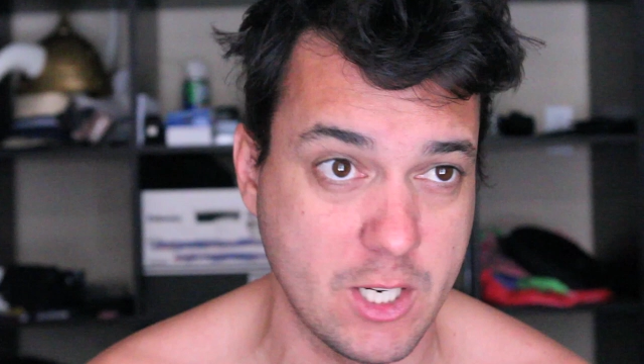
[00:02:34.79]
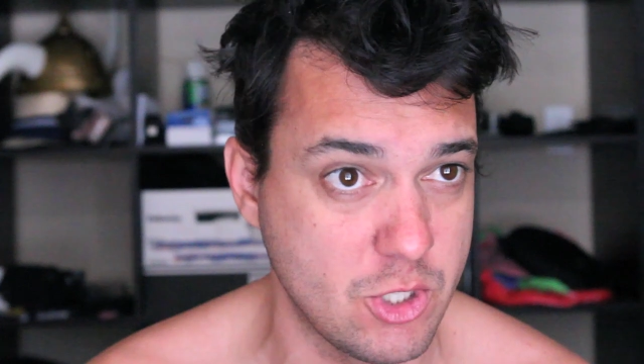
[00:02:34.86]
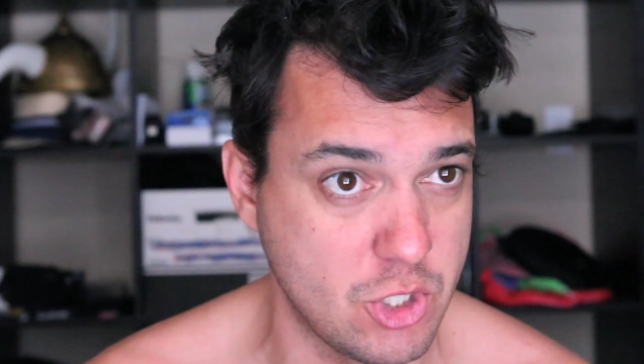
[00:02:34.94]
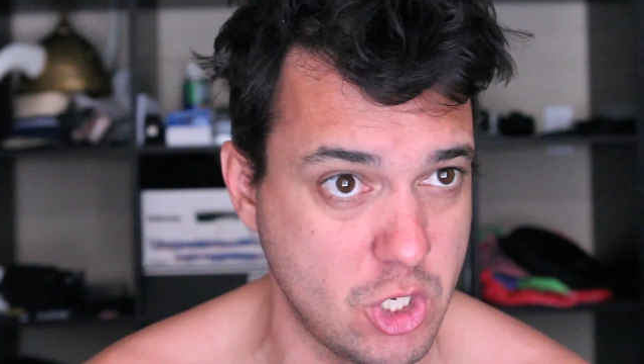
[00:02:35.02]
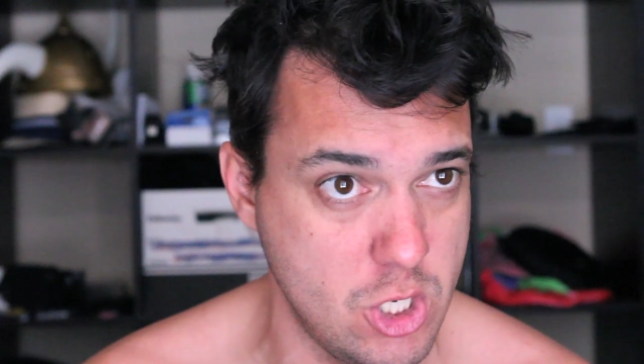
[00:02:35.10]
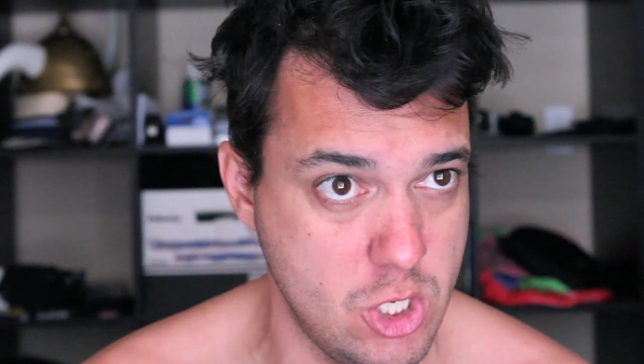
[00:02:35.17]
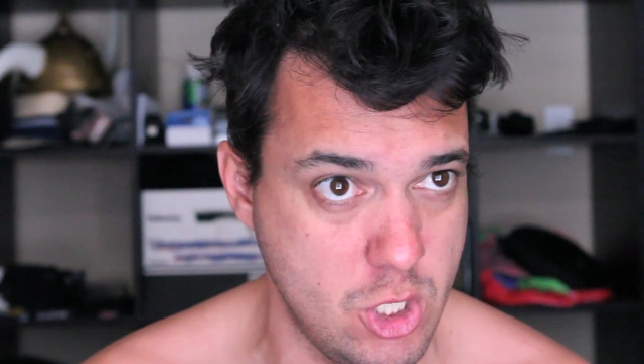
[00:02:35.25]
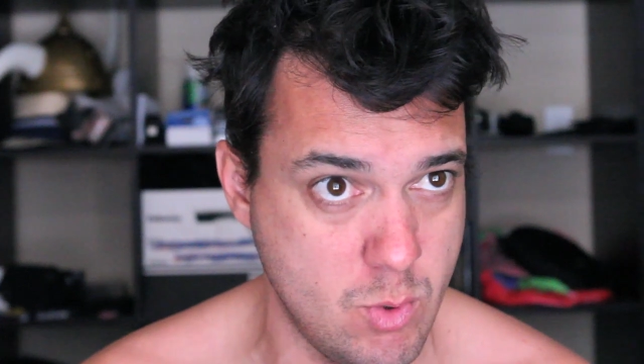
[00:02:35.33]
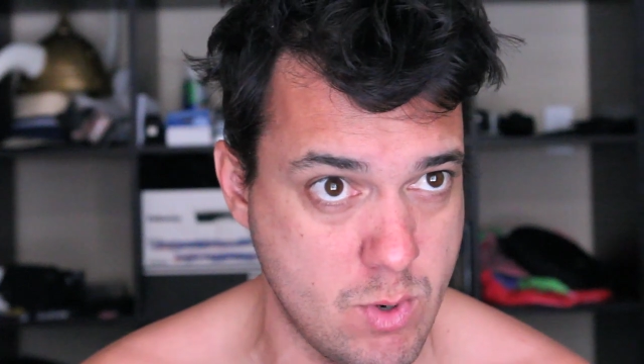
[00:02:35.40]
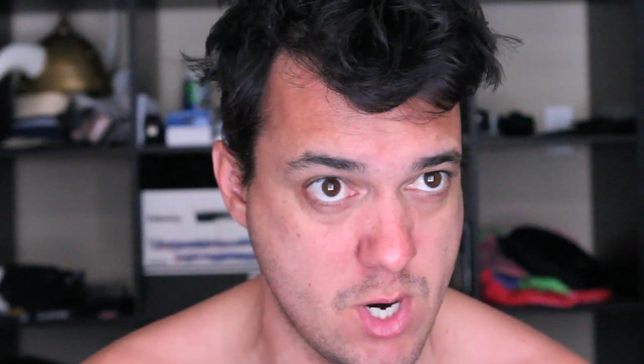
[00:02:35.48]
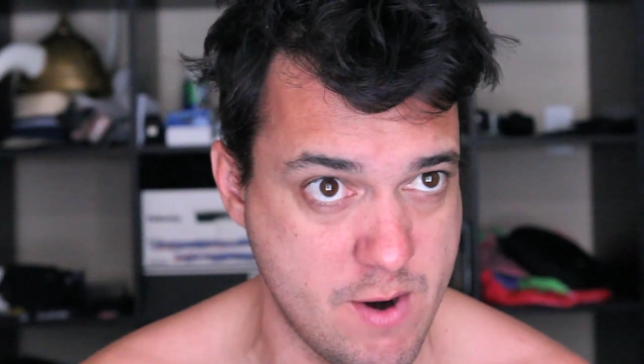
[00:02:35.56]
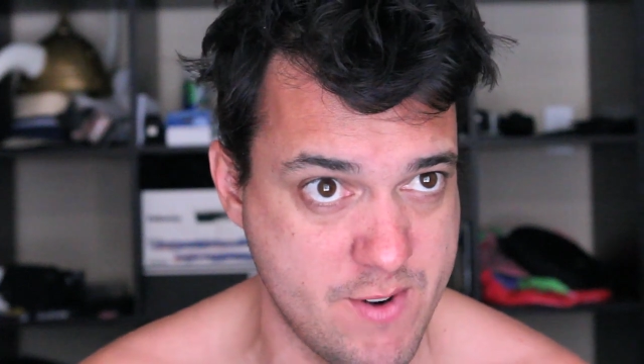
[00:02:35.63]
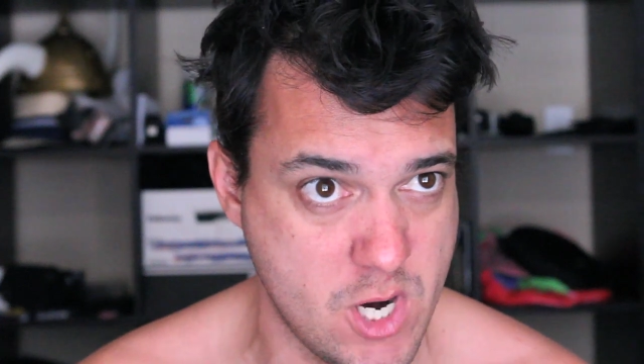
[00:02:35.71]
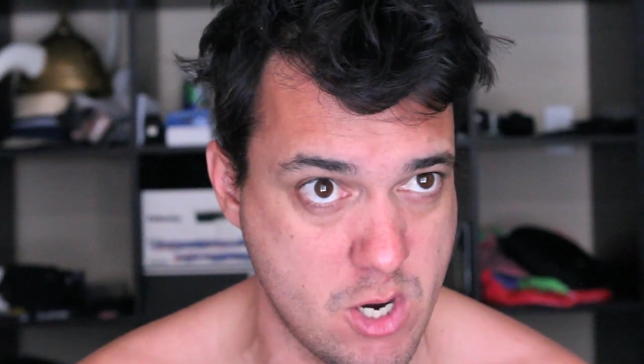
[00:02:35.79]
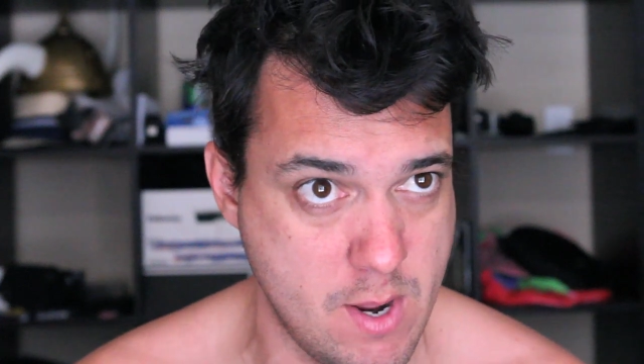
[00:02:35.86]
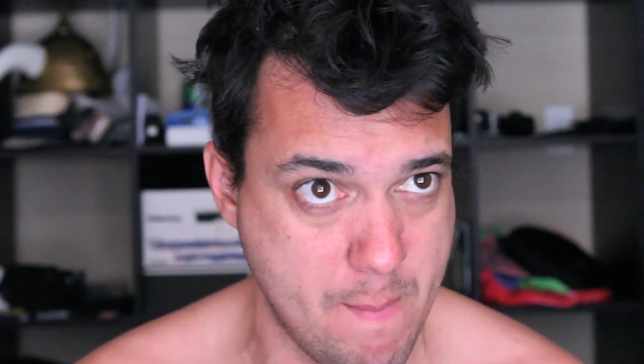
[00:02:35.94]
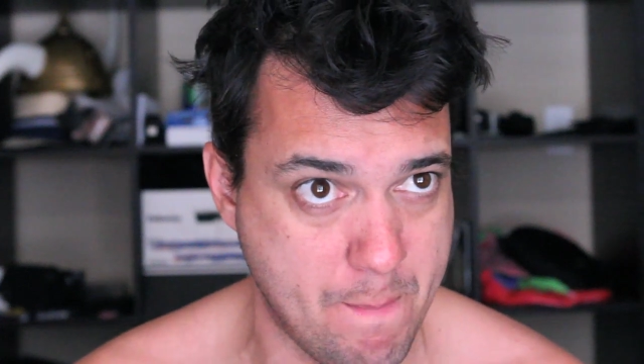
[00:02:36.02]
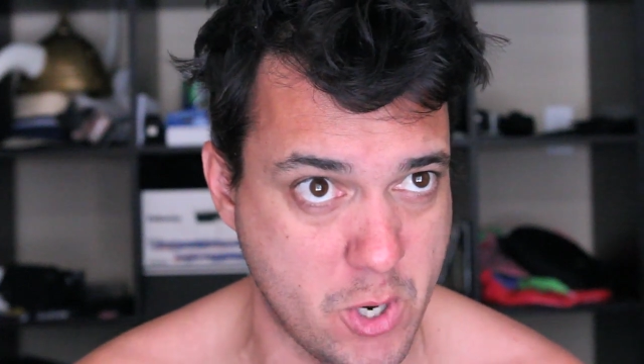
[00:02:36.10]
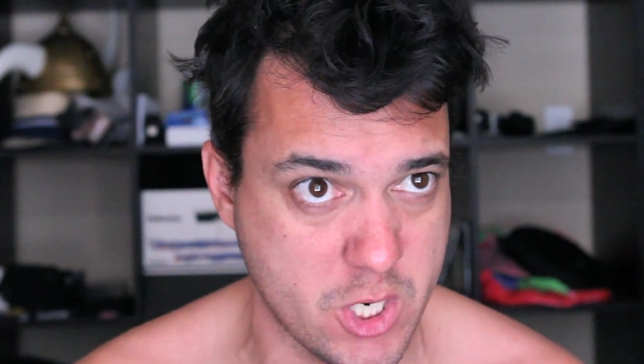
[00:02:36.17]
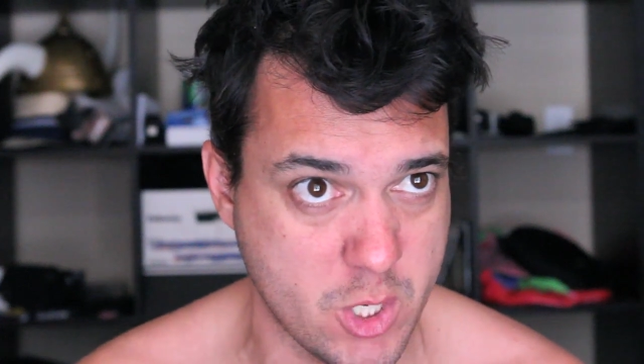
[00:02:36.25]
continue our very
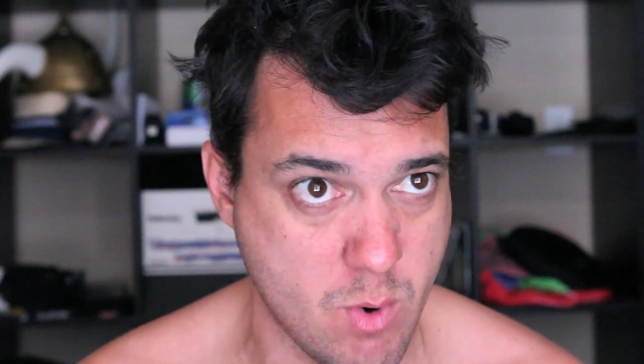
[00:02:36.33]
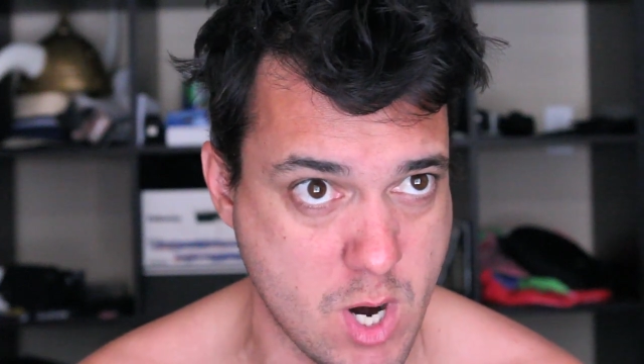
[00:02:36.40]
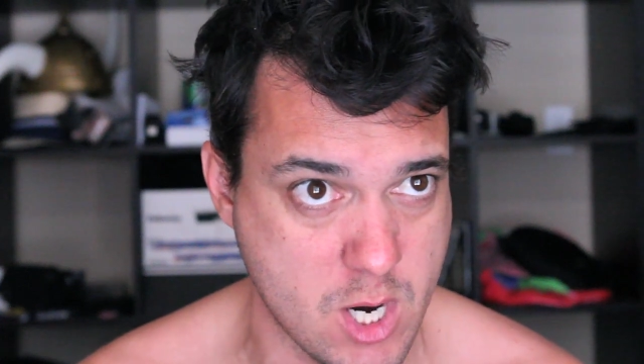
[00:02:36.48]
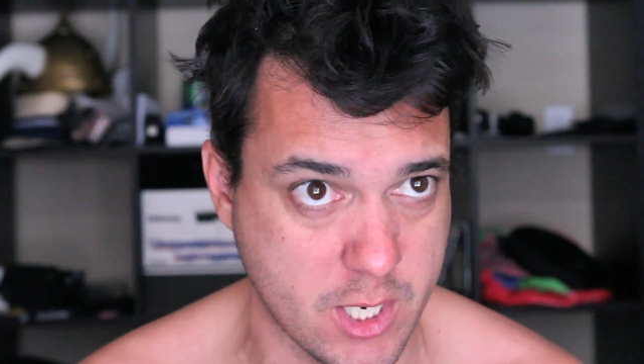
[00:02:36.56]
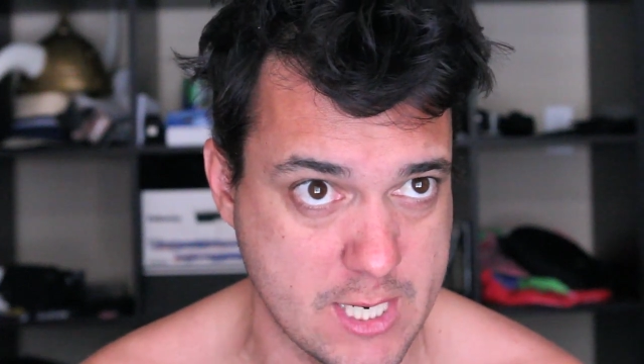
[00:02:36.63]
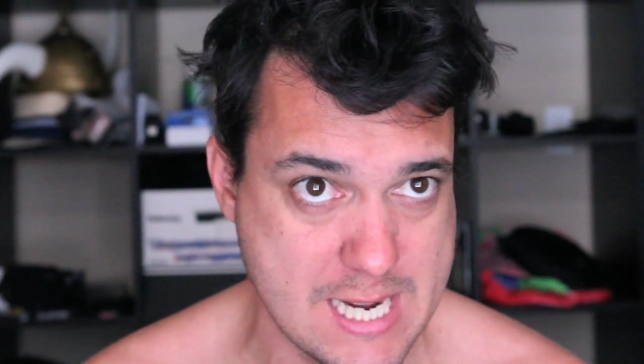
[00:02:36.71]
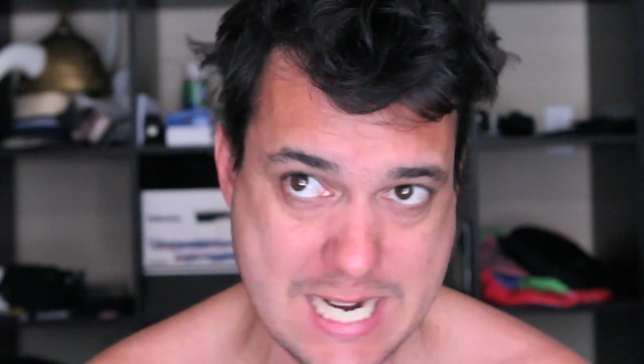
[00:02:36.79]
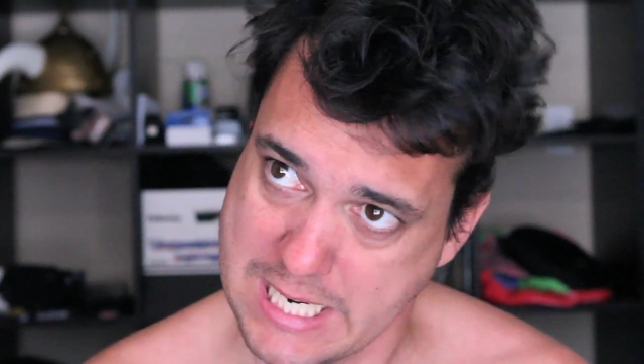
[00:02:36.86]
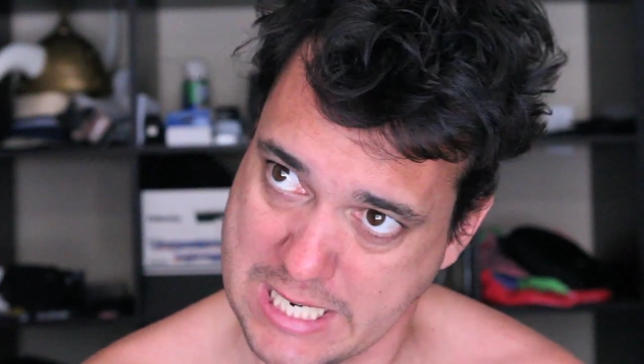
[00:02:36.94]
important work.